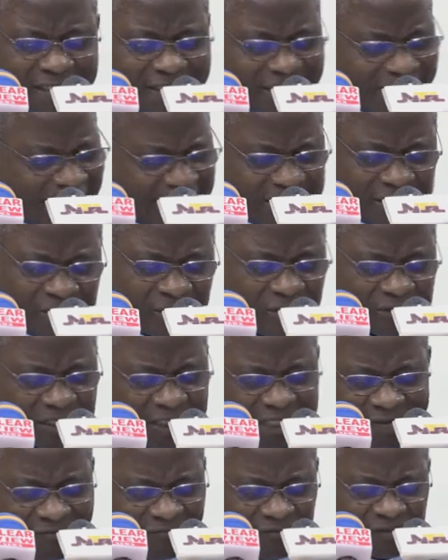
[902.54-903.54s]
6 or
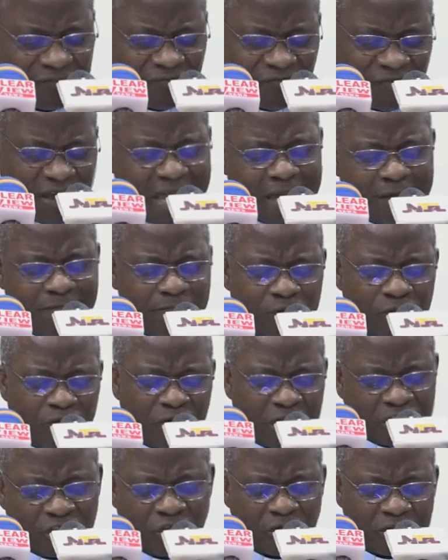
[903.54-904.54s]
7 viable
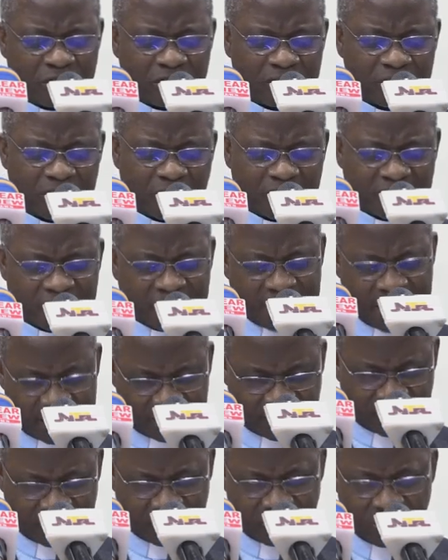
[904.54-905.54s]
regions or
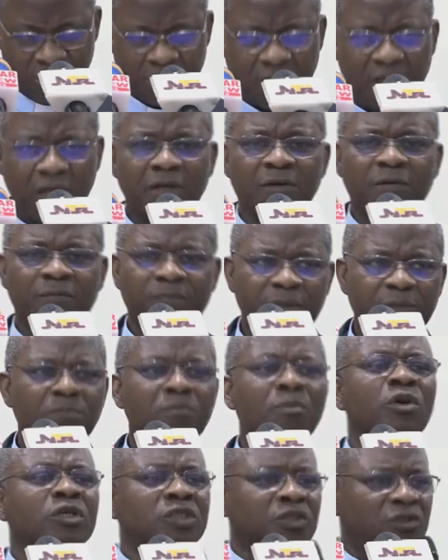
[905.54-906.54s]
states.
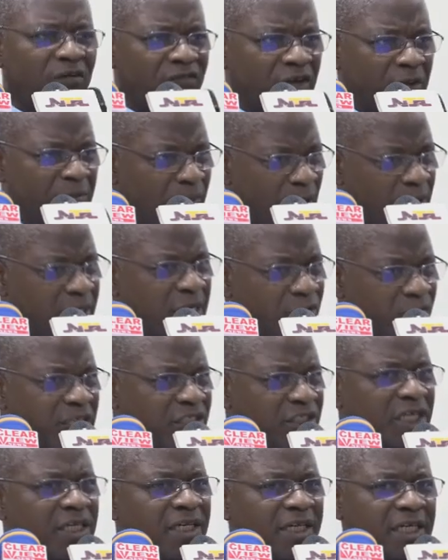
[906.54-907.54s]
Most of the money we
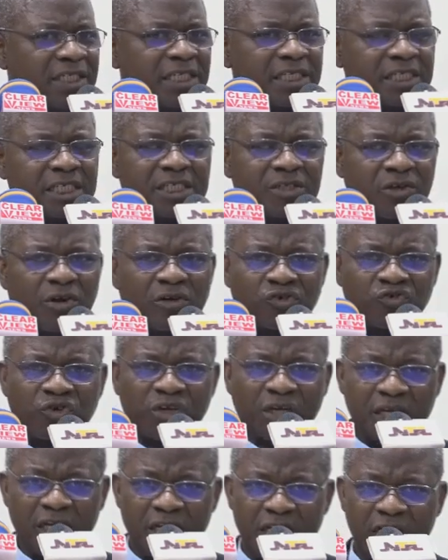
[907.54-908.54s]
generate in this
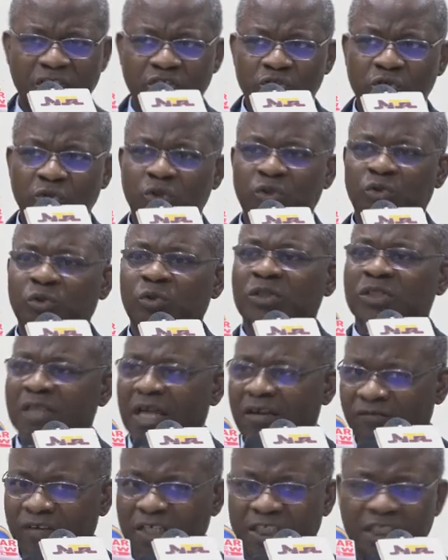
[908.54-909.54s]
country is used to
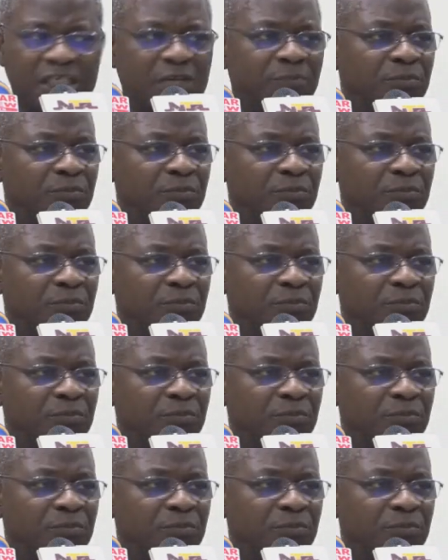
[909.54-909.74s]
service the